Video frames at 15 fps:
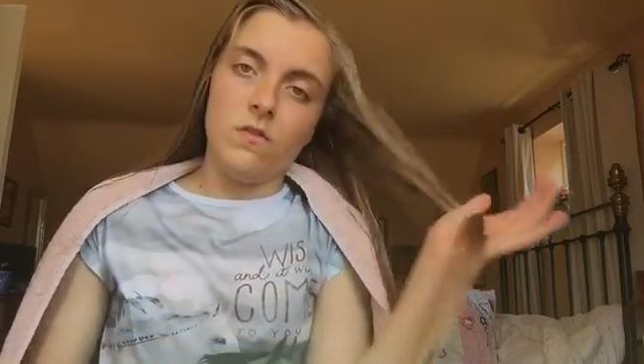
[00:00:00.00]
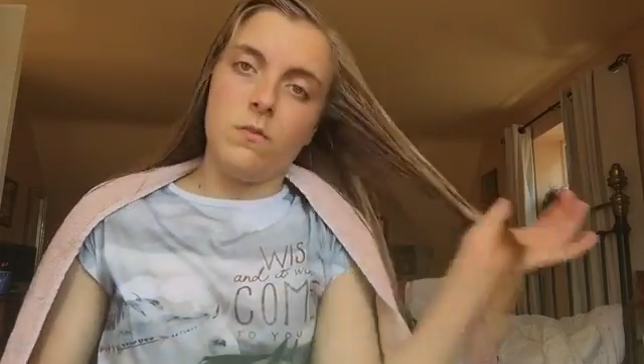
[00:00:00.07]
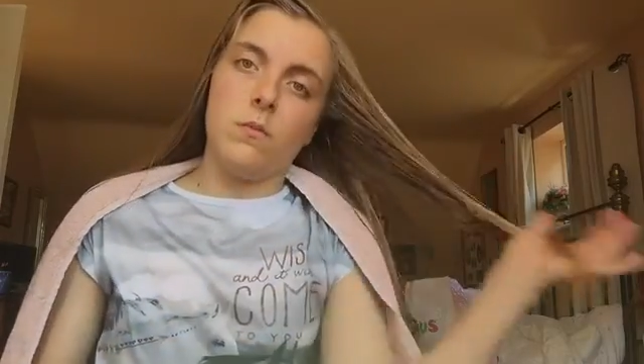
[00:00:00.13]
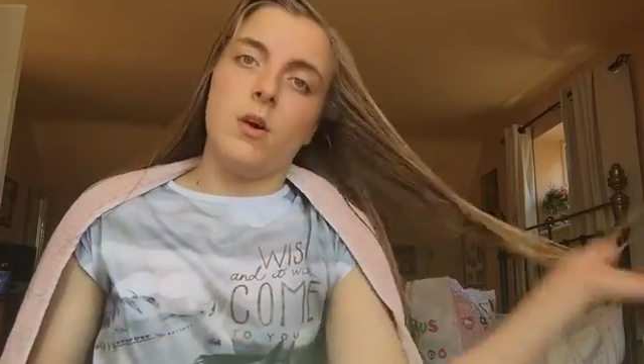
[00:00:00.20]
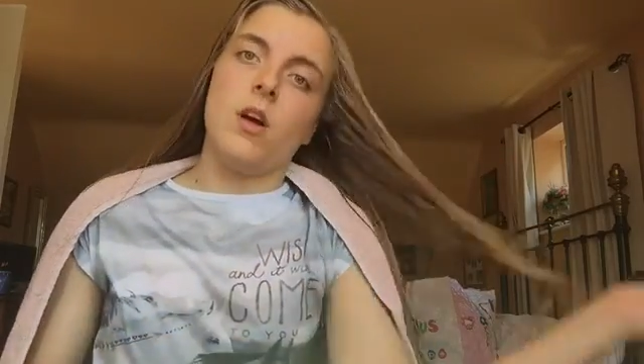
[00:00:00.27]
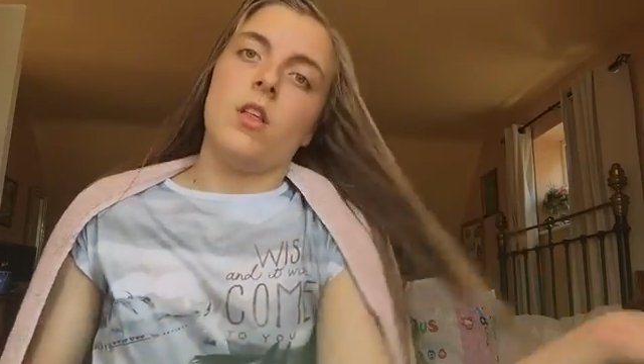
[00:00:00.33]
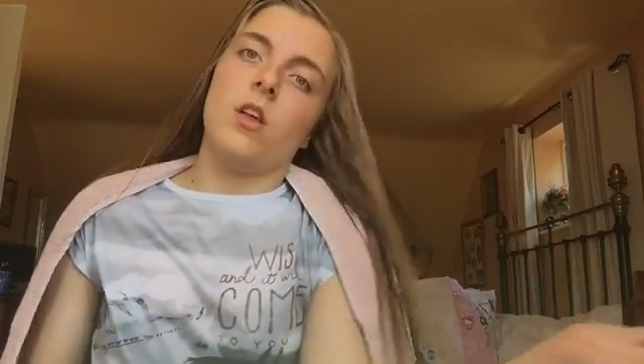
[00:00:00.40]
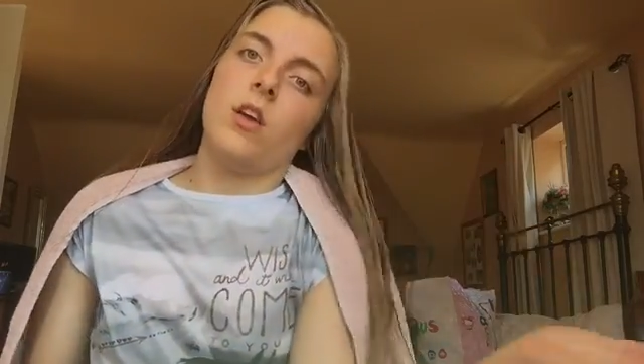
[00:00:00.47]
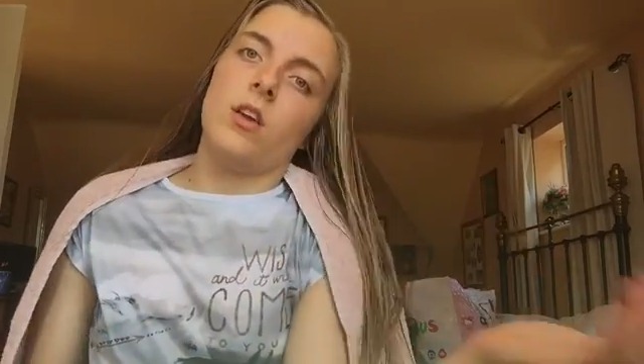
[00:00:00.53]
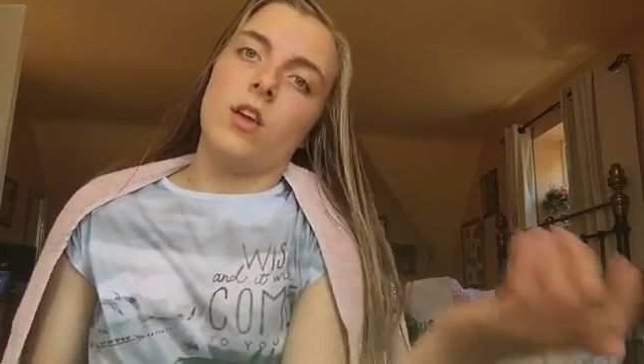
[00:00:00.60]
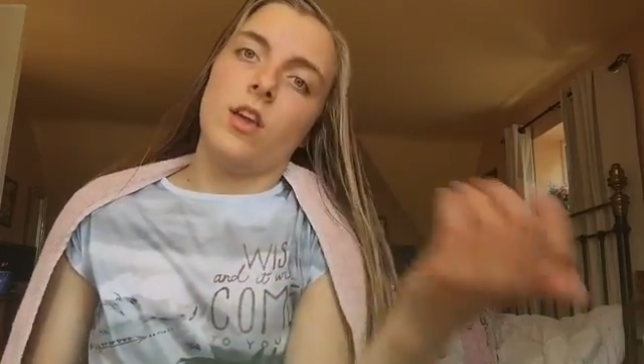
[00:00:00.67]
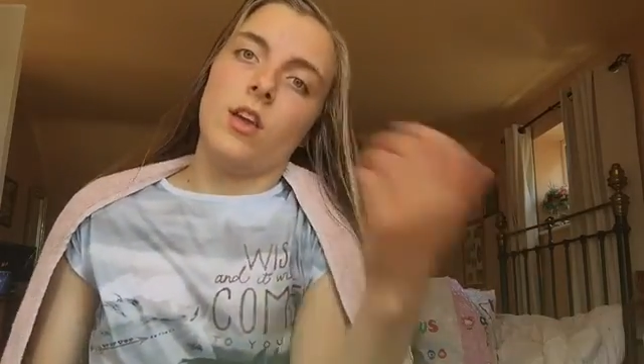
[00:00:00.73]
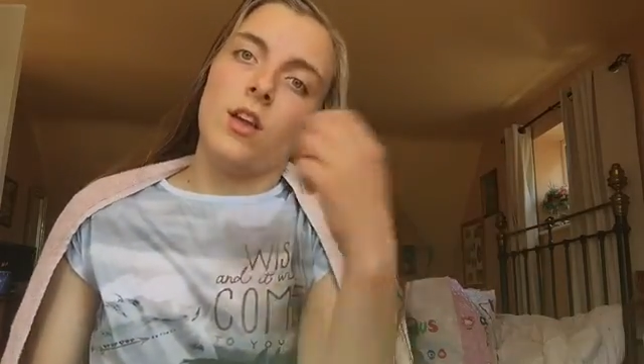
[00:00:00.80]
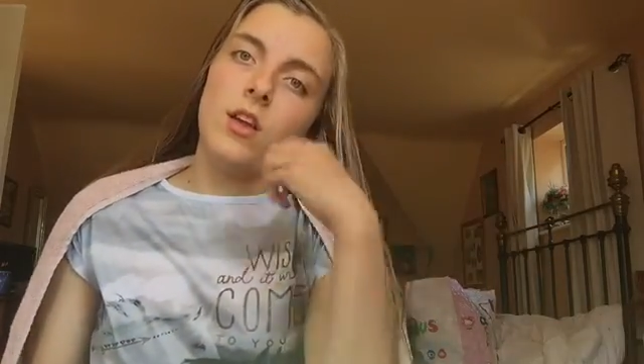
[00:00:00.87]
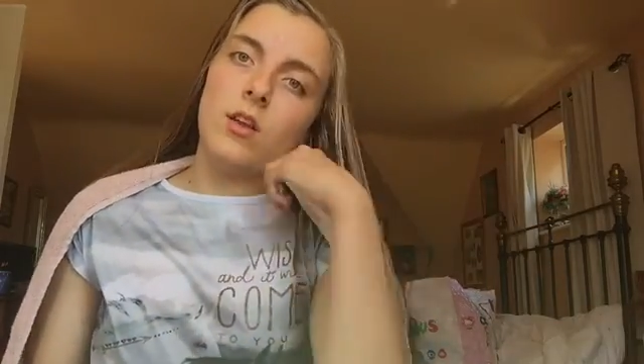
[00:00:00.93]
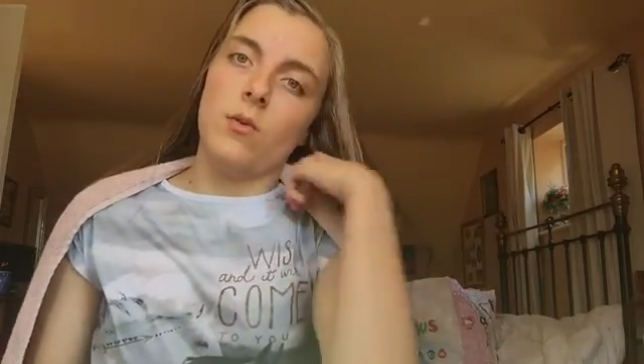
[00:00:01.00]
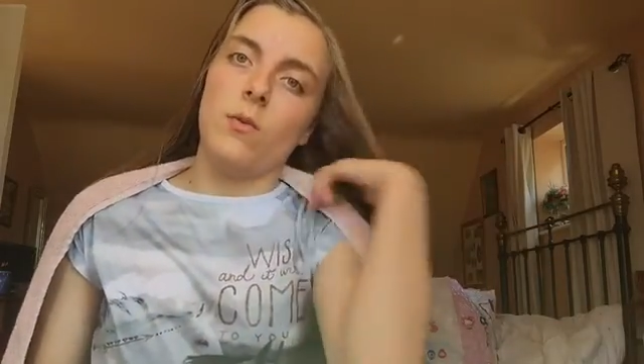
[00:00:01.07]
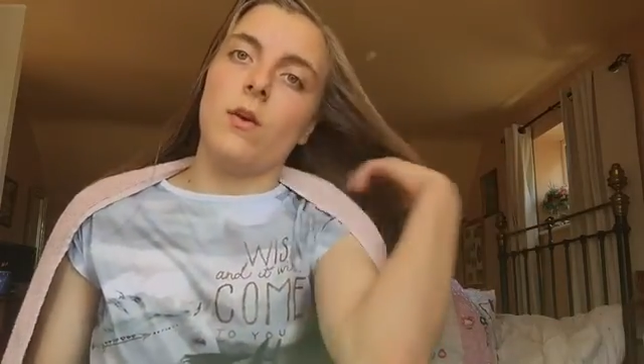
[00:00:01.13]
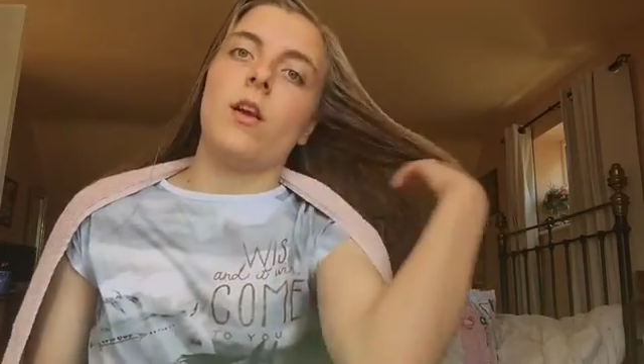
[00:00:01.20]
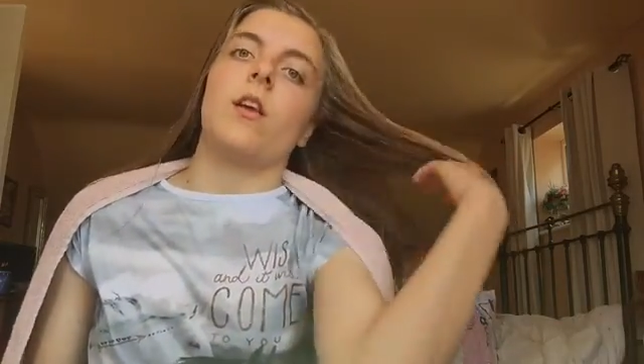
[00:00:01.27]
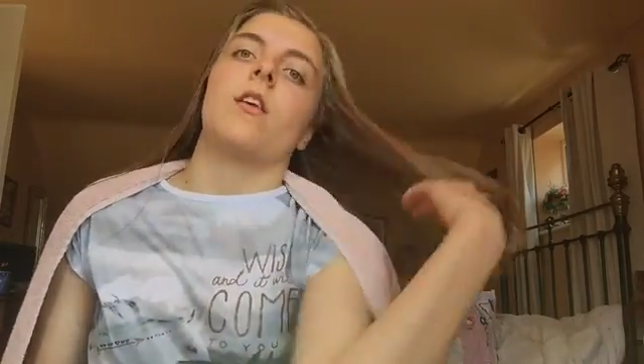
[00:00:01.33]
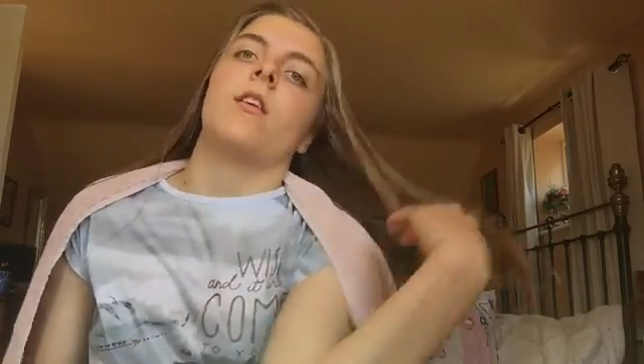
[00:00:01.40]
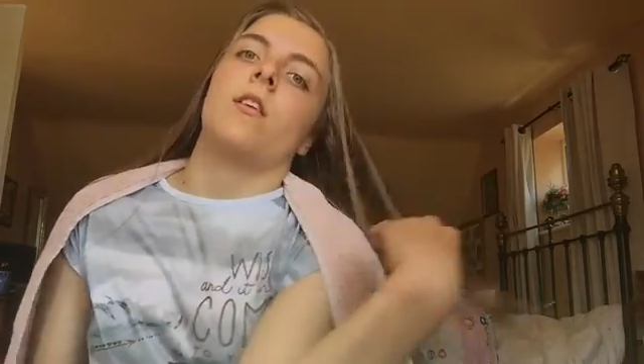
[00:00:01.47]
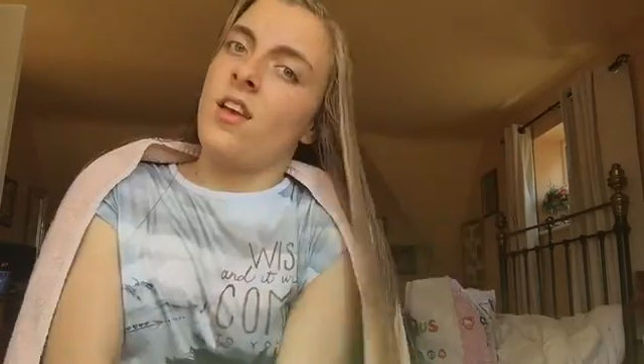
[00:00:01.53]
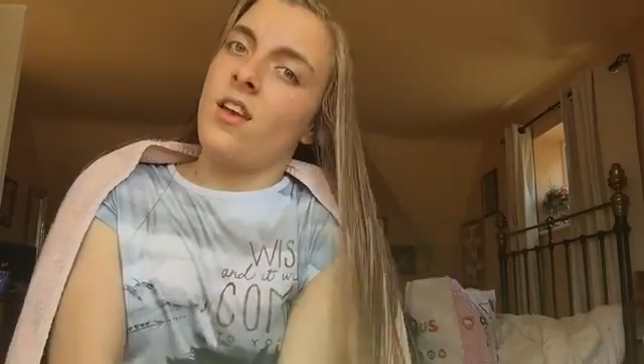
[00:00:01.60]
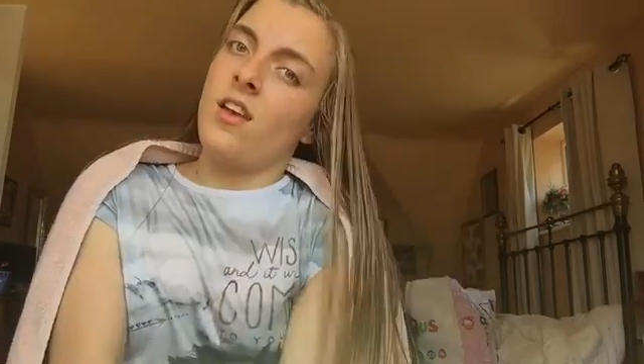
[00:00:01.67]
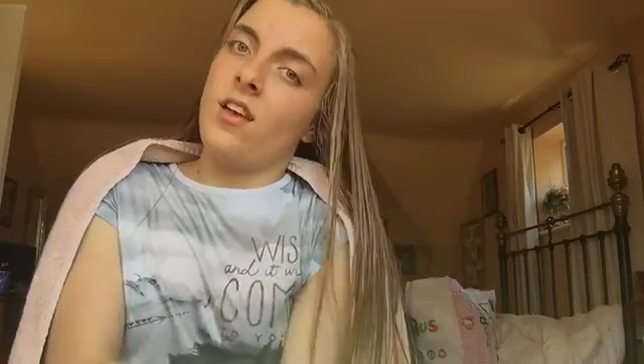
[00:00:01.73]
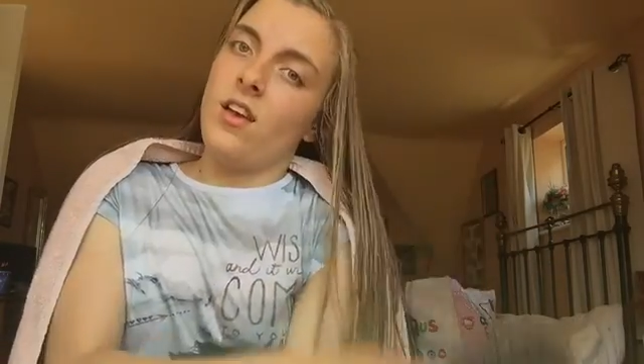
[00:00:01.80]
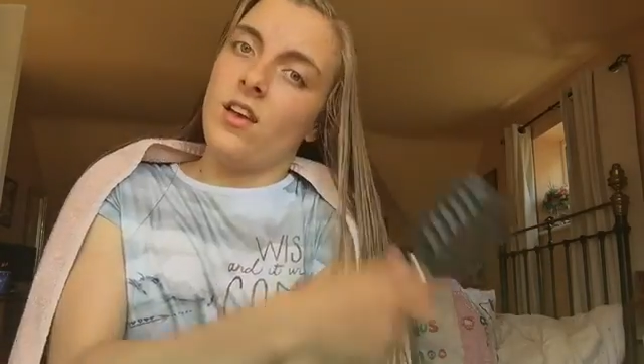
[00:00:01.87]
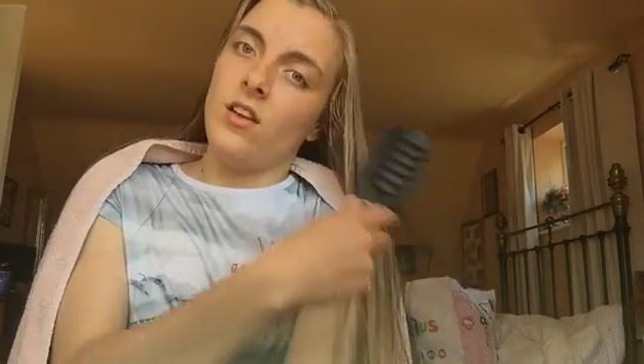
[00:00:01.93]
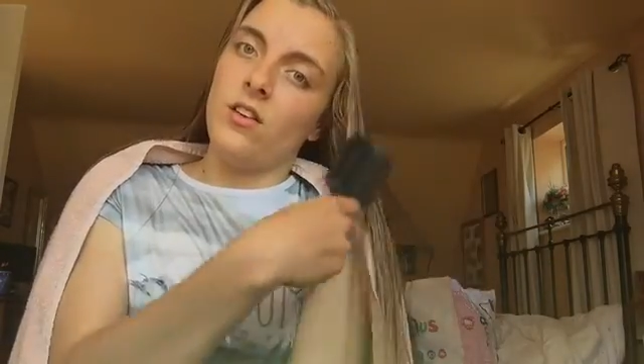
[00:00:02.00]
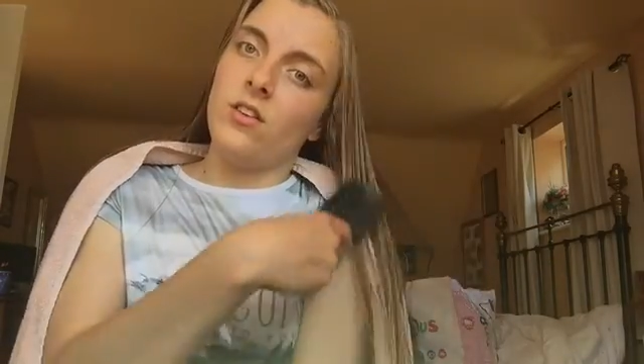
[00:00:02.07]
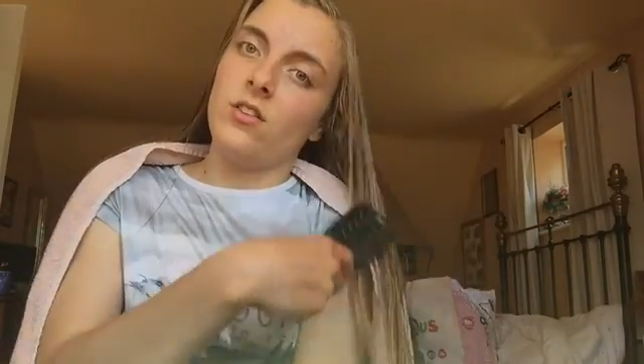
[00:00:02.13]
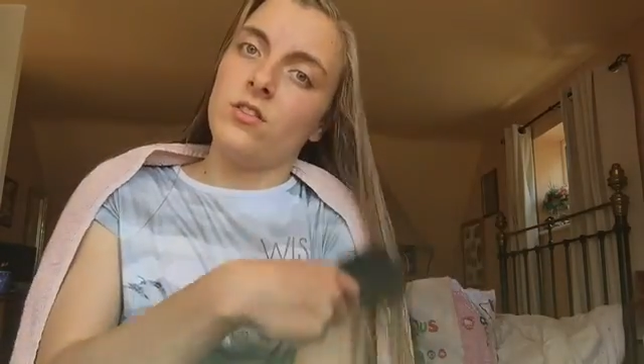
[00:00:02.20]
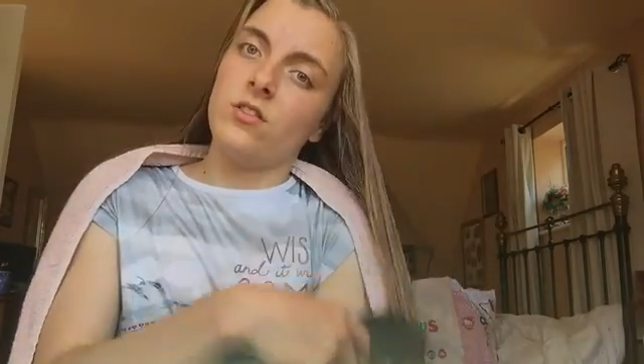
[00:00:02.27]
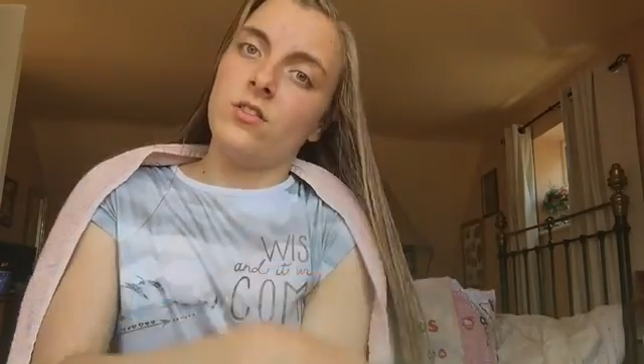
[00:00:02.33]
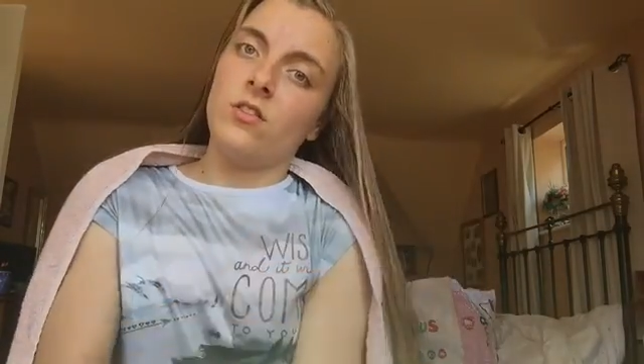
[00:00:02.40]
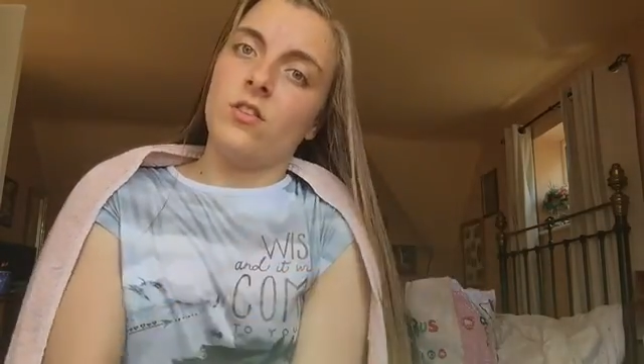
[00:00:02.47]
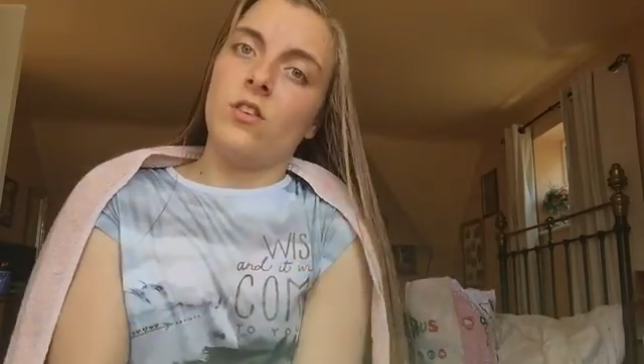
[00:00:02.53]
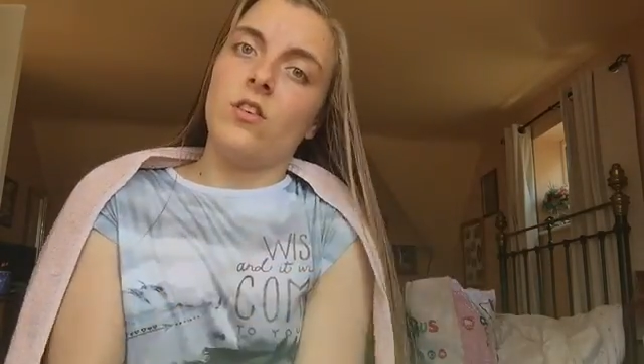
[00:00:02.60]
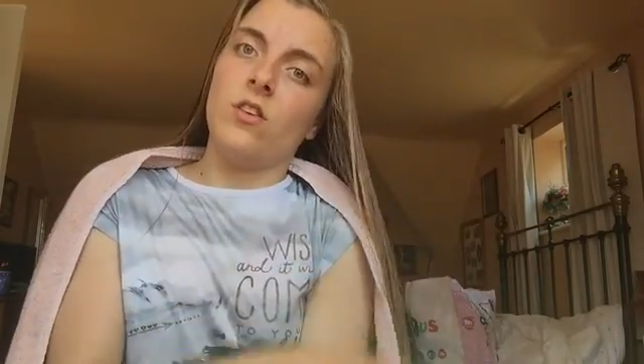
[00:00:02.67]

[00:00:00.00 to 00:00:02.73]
It's still not long enough. It looks